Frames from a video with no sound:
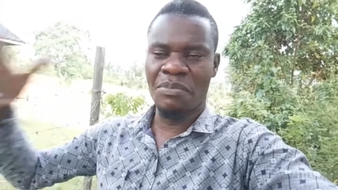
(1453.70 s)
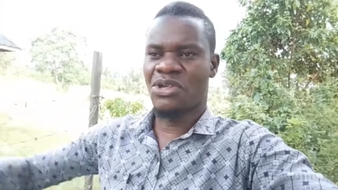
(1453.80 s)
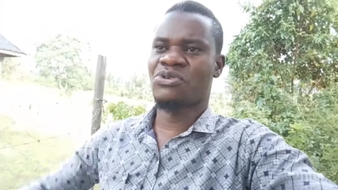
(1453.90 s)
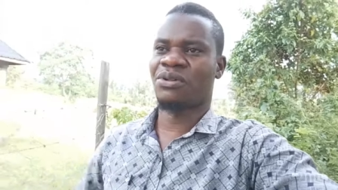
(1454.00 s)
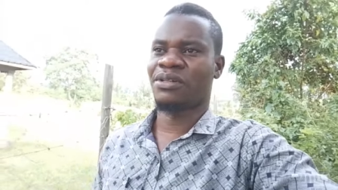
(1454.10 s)

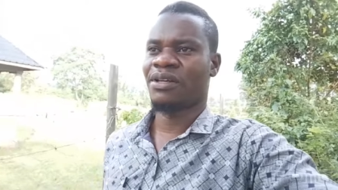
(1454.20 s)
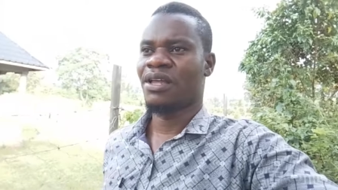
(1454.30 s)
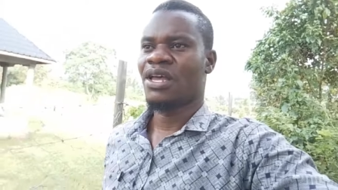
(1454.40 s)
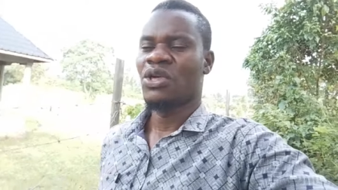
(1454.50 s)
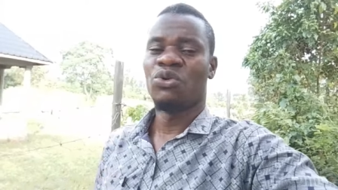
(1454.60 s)
you could
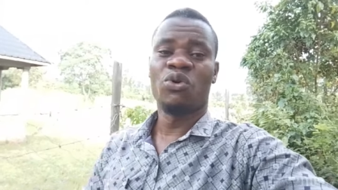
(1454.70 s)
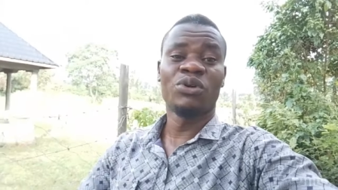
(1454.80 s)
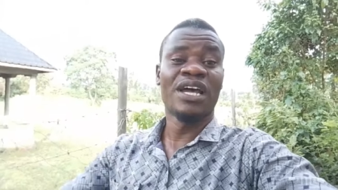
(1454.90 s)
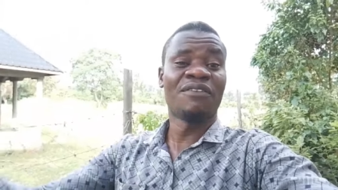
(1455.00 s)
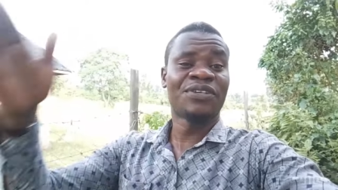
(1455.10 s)
have sent
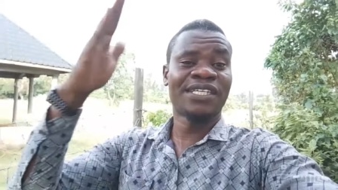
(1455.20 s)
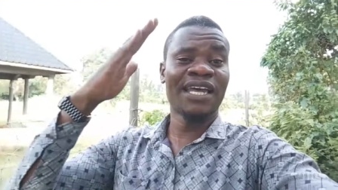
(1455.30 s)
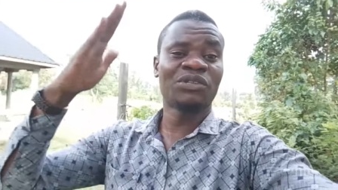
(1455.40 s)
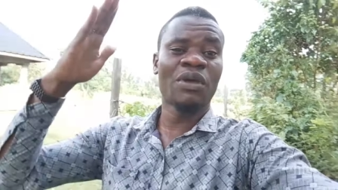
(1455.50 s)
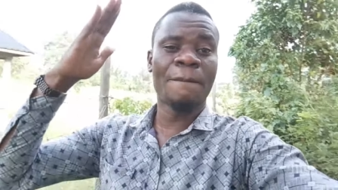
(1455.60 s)
your PF
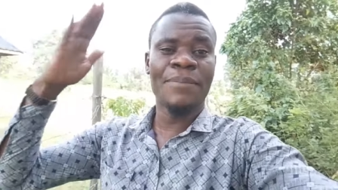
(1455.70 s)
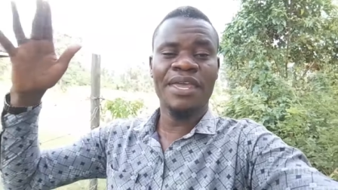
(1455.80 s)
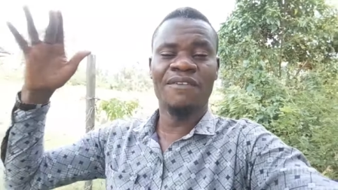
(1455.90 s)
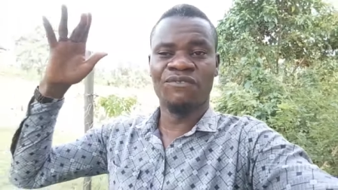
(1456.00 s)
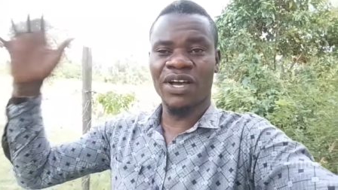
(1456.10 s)
first
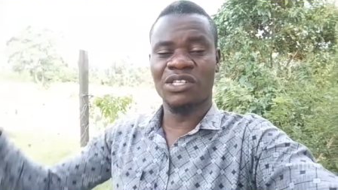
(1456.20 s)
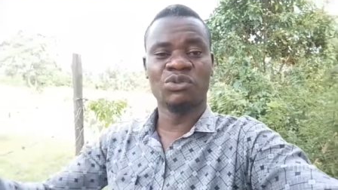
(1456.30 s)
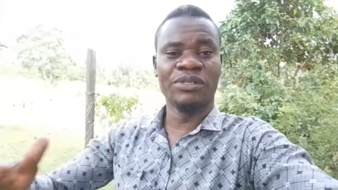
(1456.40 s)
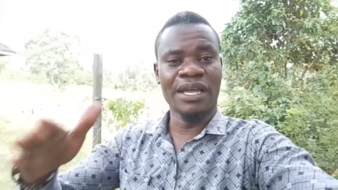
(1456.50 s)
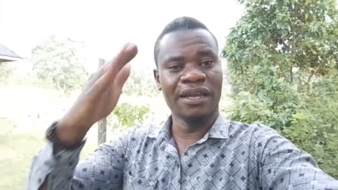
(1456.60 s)
today
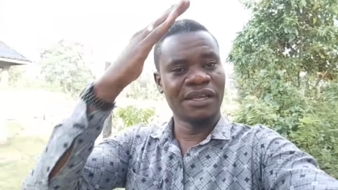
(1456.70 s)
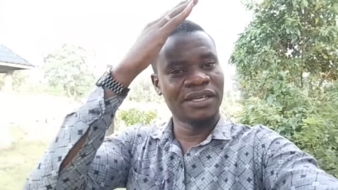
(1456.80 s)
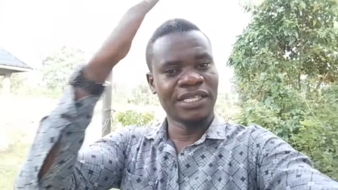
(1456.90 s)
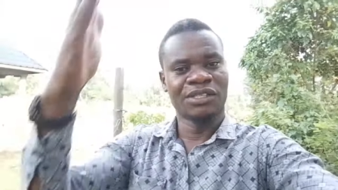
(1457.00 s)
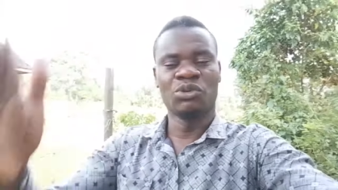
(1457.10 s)
to South
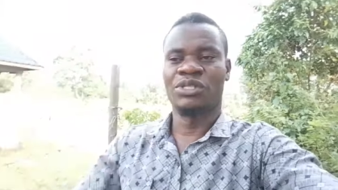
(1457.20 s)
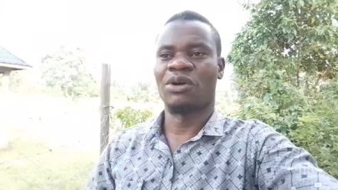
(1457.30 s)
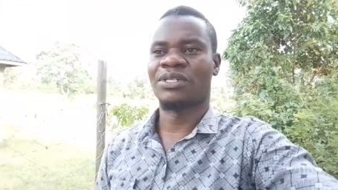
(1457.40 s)
Africa.